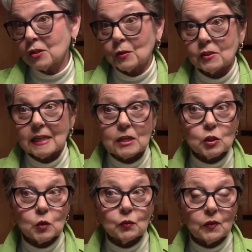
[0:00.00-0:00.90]
So stay
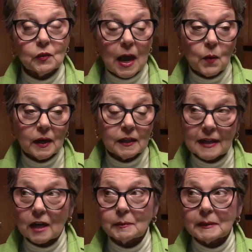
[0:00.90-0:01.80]
tuned for that one, and
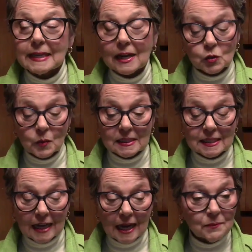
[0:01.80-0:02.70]
that'll be next
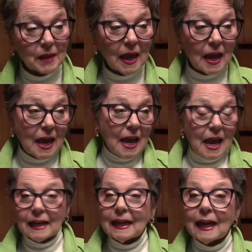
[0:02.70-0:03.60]
Wednesday.
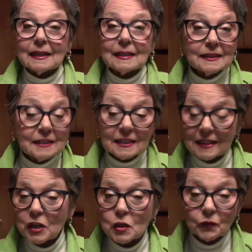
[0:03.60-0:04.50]
And again, Linda,
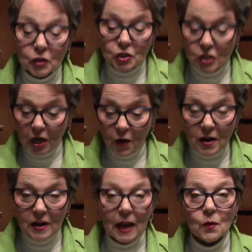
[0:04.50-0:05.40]
thank you for
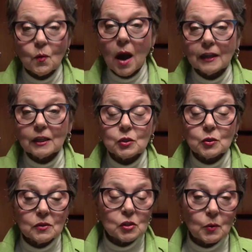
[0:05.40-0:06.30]
sharing and walking us
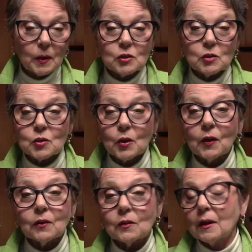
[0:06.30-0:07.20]
through this great
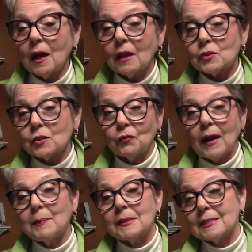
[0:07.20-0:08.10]
tutorial. Your colors look
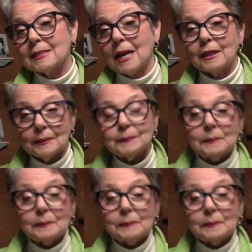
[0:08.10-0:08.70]
fabulous on you.